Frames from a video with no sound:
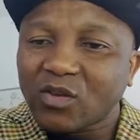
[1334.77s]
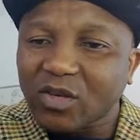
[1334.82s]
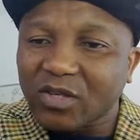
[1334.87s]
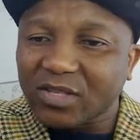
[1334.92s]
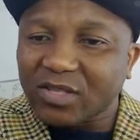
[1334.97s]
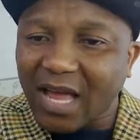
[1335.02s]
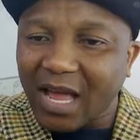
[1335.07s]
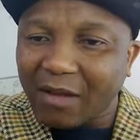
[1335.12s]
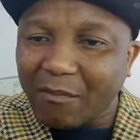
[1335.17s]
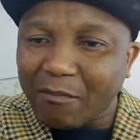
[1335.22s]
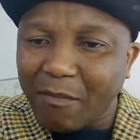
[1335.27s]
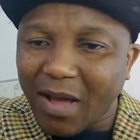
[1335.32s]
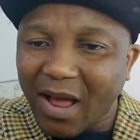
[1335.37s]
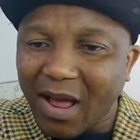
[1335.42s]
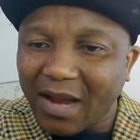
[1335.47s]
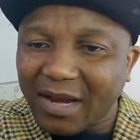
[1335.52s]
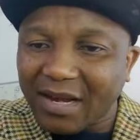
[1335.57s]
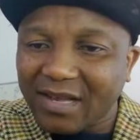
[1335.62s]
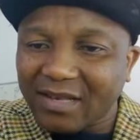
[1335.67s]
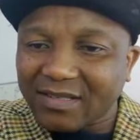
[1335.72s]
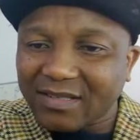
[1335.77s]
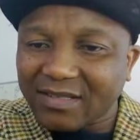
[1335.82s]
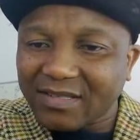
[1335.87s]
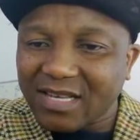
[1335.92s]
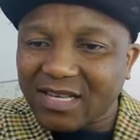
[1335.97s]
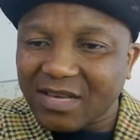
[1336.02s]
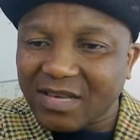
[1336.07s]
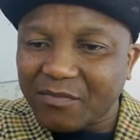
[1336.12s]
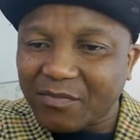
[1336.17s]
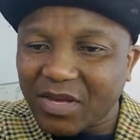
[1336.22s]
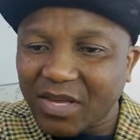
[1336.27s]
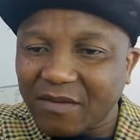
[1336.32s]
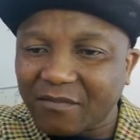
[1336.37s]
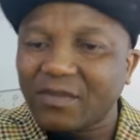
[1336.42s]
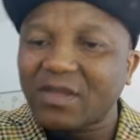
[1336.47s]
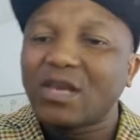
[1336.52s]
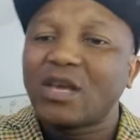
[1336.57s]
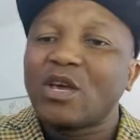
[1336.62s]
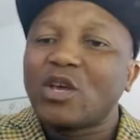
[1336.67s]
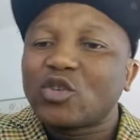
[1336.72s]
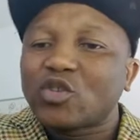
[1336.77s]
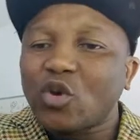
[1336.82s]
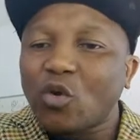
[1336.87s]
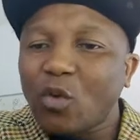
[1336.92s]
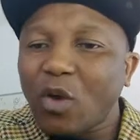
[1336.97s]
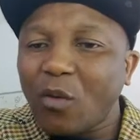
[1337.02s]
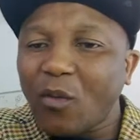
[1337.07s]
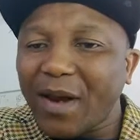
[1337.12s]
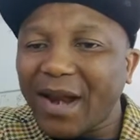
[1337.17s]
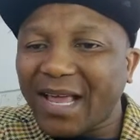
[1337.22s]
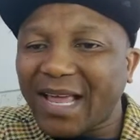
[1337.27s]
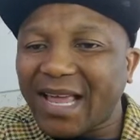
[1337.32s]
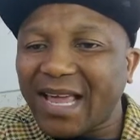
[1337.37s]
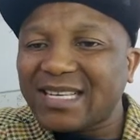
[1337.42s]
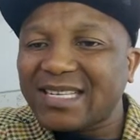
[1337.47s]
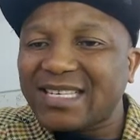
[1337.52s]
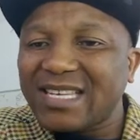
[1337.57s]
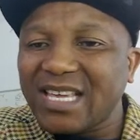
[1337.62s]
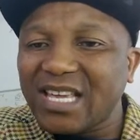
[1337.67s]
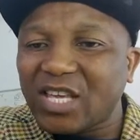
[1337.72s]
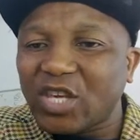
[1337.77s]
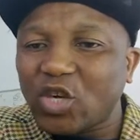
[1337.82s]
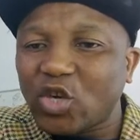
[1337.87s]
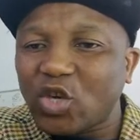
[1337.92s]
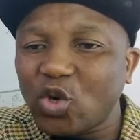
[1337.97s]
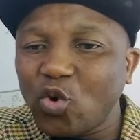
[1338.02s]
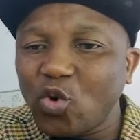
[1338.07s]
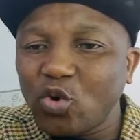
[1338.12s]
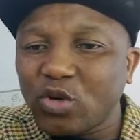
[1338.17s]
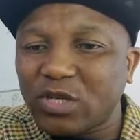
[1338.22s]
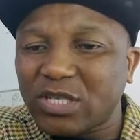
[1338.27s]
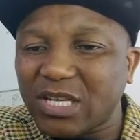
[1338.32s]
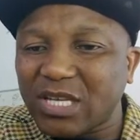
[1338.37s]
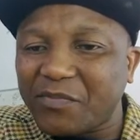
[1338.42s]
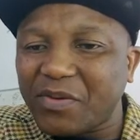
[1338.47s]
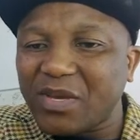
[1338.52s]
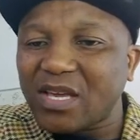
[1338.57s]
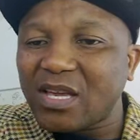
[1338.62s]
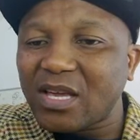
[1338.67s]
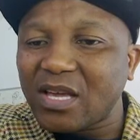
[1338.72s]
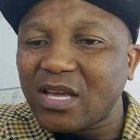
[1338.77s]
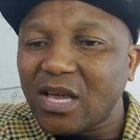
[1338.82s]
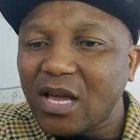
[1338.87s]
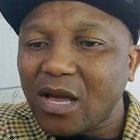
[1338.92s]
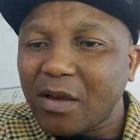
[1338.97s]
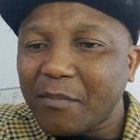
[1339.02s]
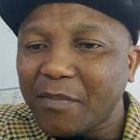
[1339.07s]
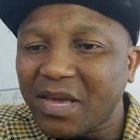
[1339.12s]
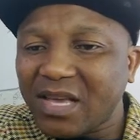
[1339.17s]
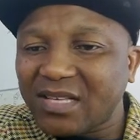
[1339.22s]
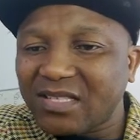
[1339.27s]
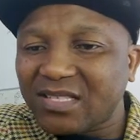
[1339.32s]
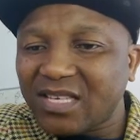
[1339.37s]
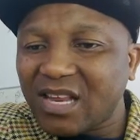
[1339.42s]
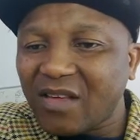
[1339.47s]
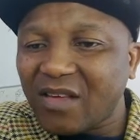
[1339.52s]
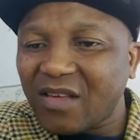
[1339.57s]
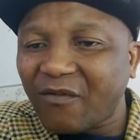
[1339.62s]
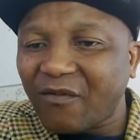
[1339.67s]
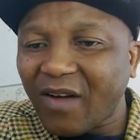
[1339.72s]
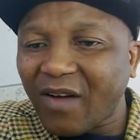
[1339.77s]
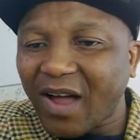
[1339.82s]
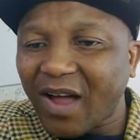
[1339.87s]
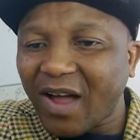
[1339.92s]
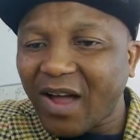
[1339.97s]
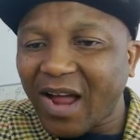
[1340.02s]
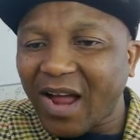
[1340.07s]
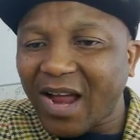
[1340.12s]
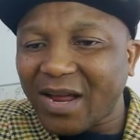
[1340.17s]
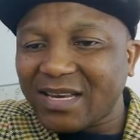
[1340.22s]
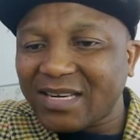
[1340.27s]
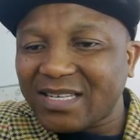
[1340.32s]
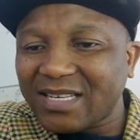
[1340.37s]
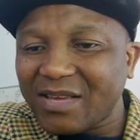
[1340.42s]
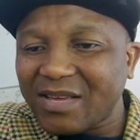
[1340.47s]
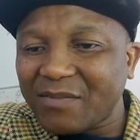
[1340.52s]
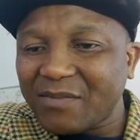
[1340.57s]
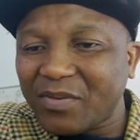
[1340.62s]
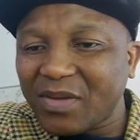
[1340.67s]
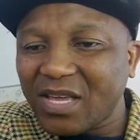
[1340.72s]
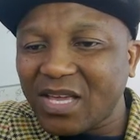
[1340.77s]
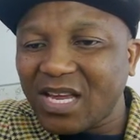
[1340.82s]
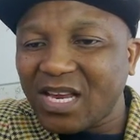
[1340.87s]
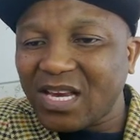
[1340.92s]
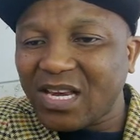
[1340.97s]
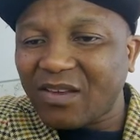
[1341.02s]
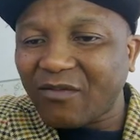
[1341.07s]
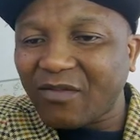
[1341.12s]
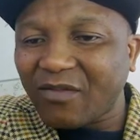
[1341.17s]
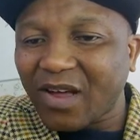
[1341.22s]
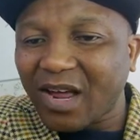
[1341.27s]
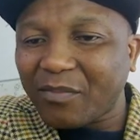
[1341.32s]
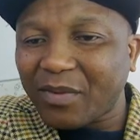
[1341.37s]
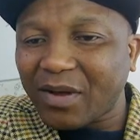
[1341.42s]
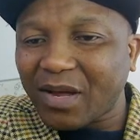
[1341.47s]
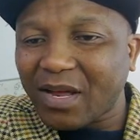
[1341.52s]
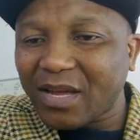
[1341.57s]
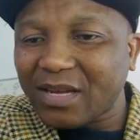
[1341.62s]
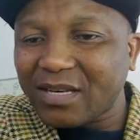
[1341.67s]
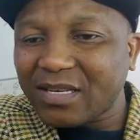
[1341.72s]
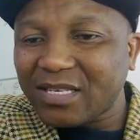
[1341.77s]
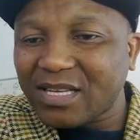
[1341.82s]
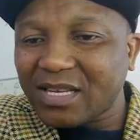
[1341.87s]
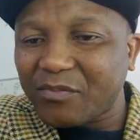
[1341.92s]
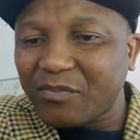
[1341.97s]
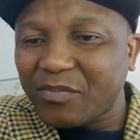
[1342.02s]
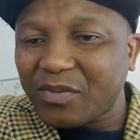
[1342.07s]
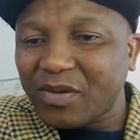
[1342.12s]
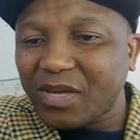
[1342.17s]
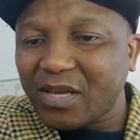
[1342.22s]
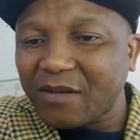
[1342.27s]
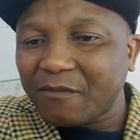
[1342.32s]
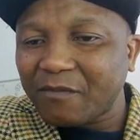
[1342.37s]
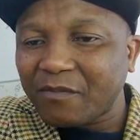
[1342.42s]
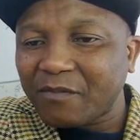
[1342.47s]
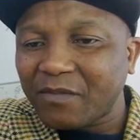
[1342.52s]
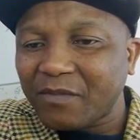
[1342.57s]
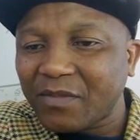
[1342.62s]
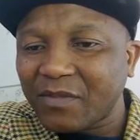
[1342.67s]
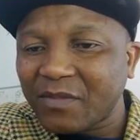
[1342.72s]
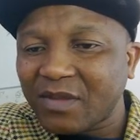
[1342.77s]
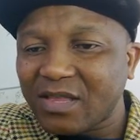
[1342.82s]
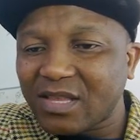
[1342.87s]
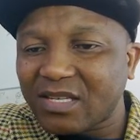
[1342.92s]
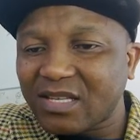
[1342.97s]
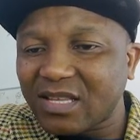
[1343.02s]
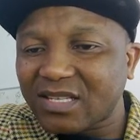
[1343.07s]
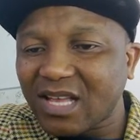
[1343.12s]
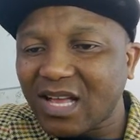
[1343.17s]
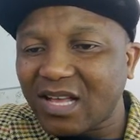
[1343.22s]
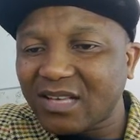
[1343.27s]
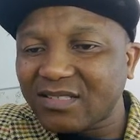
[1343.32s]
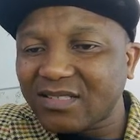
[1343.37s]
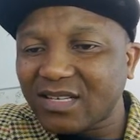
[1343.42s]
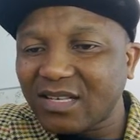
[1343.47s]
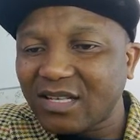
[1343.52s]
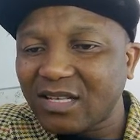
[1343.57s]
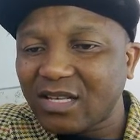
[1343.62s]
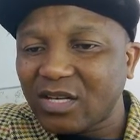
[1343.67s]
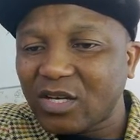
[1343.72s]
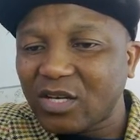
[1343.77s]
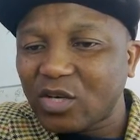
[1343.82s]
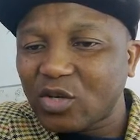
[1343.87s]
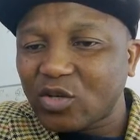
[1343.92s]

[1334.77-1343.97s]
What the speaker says: So it's like minus dp. So we want to get dq dp, means divide by dp divide by dp. This and this cancel.